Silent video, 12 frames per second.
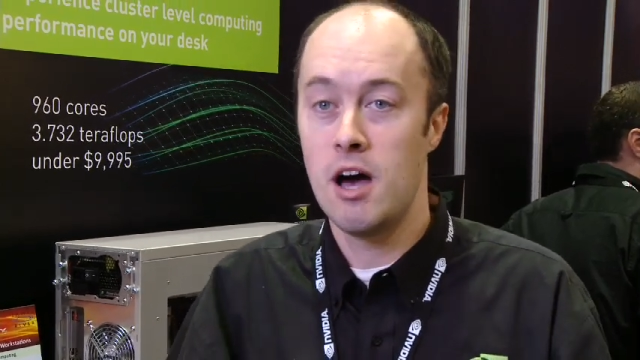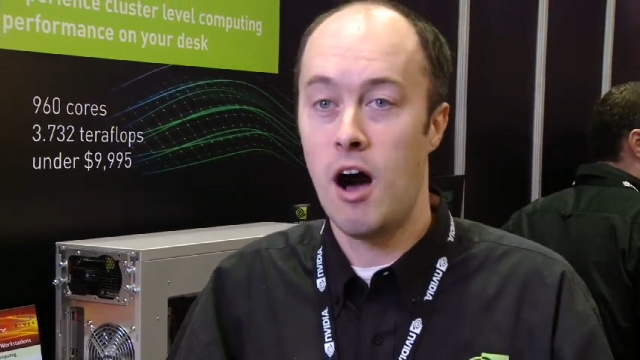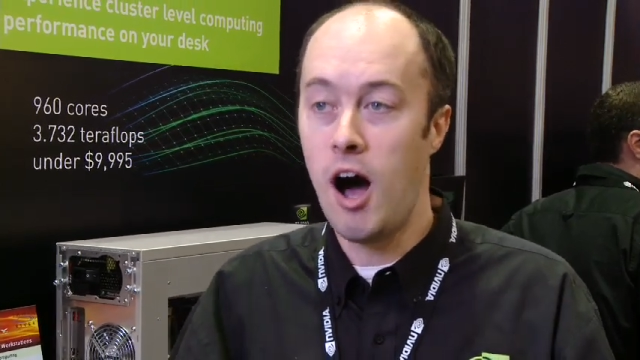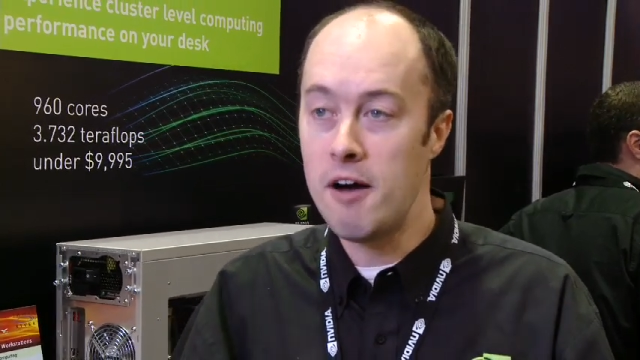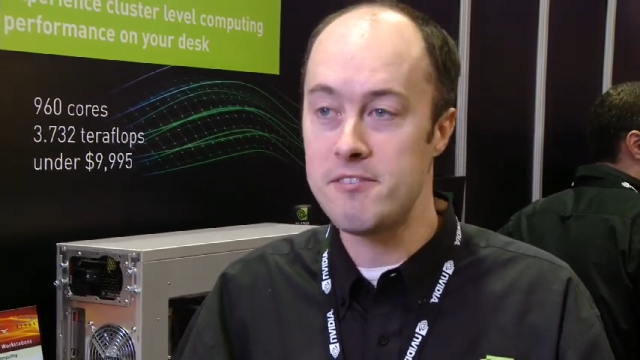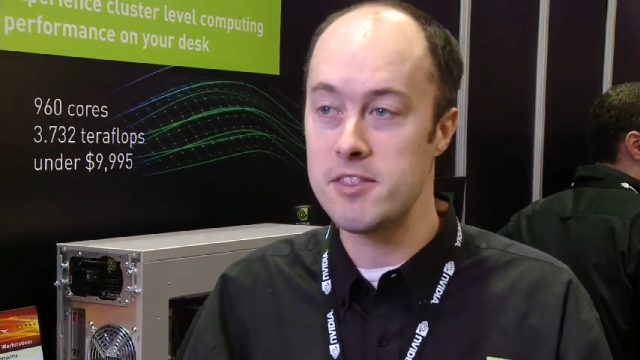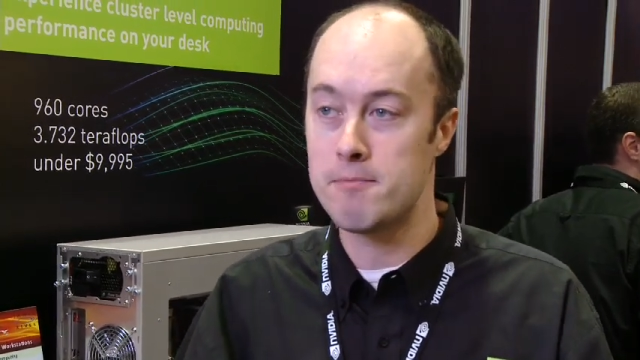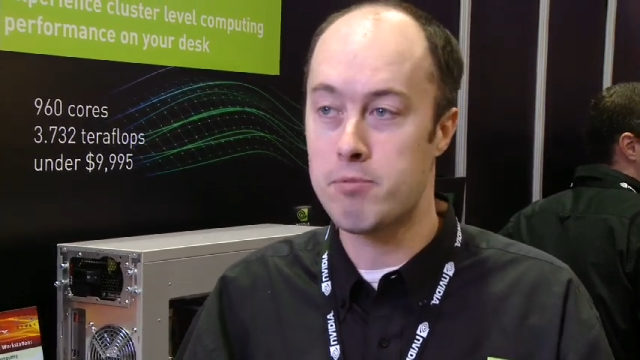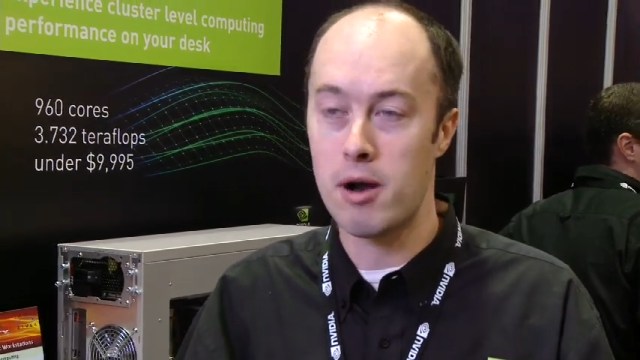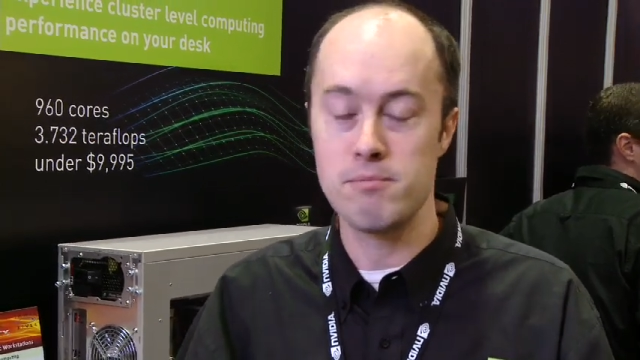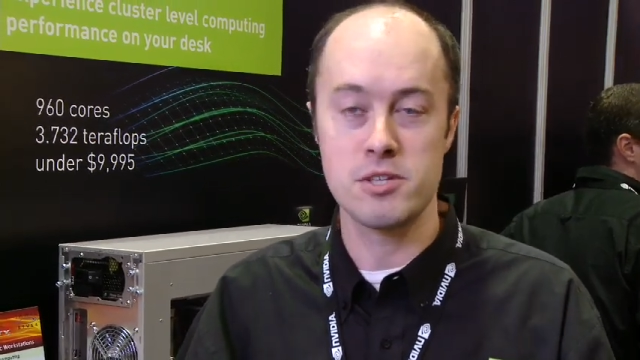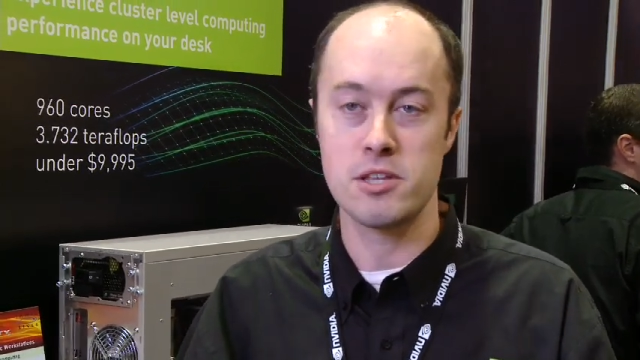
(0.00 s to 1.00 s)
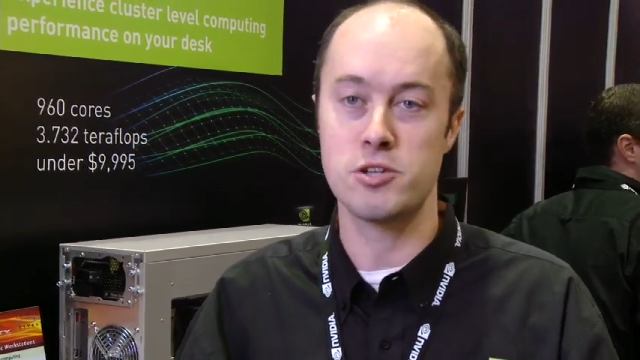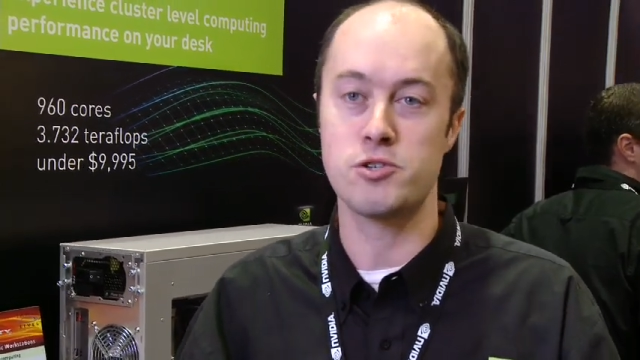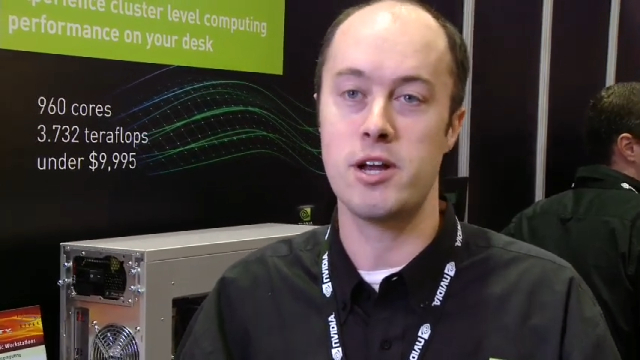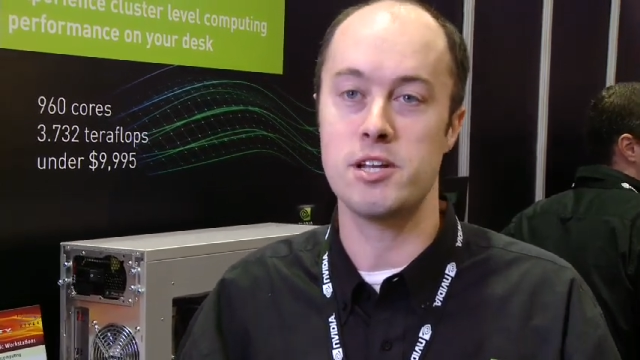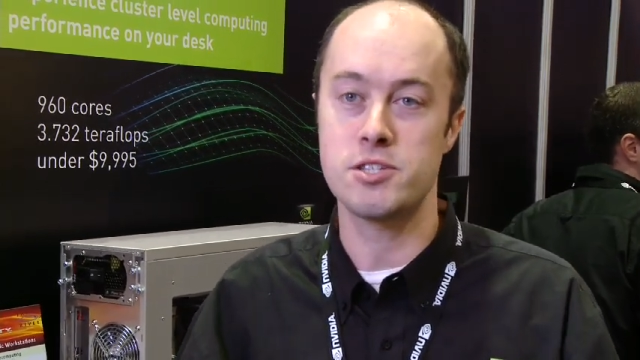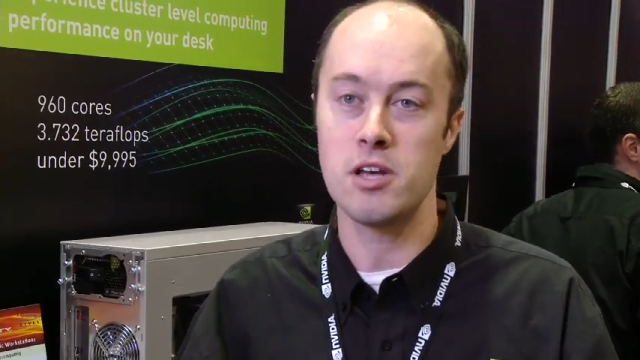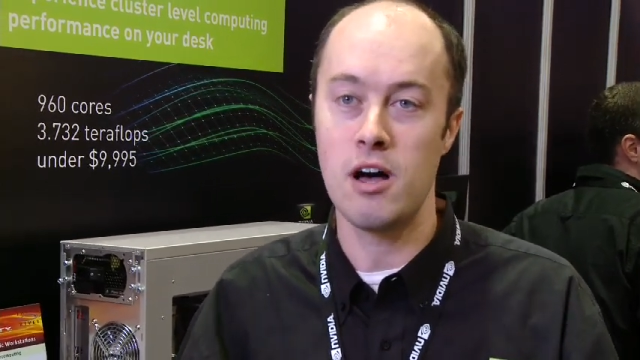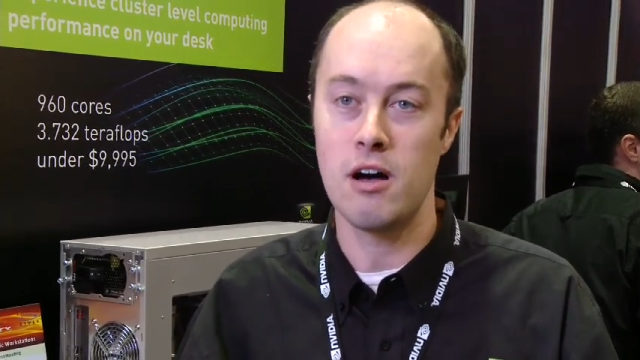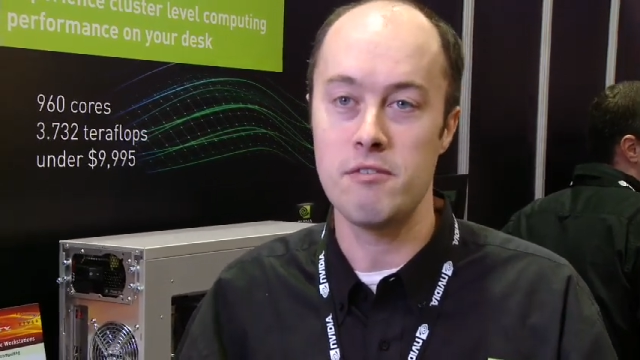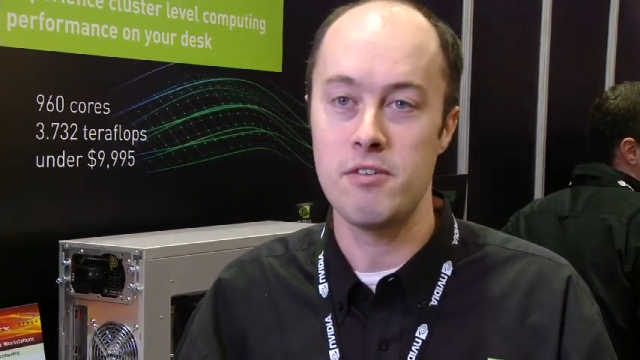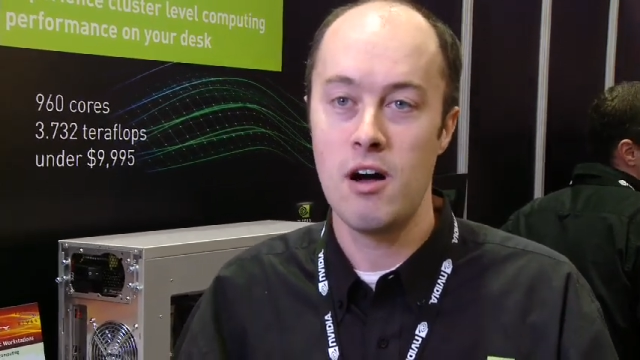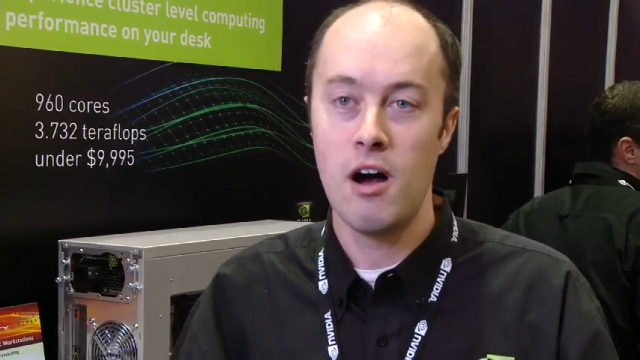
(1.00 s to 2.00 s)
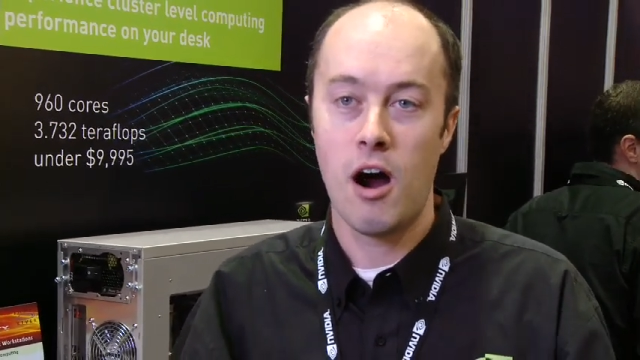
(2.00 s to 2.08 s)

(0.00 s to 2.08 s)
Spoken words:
often the problems that they're trying to solve